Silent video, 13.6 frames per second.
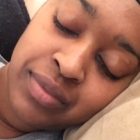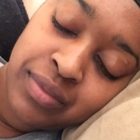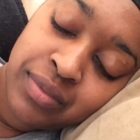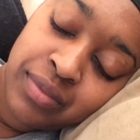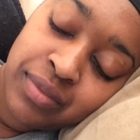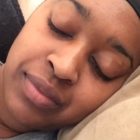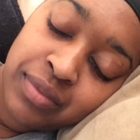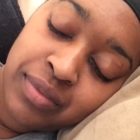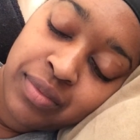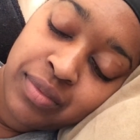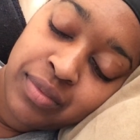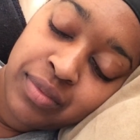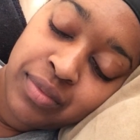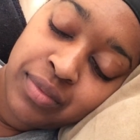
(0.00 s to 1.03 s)

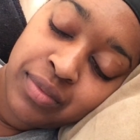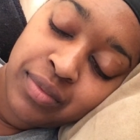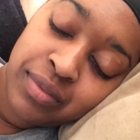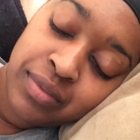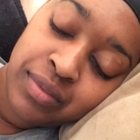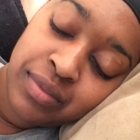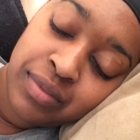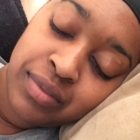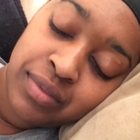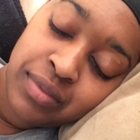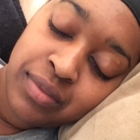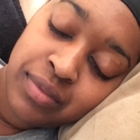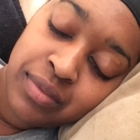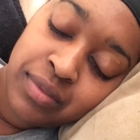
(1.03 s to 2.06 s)

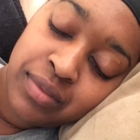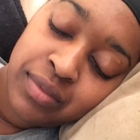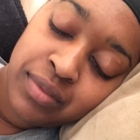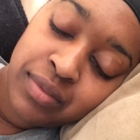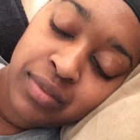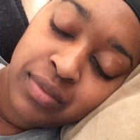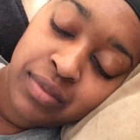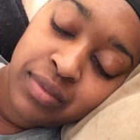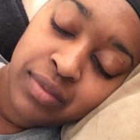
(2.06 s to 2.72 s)
(no one is talking)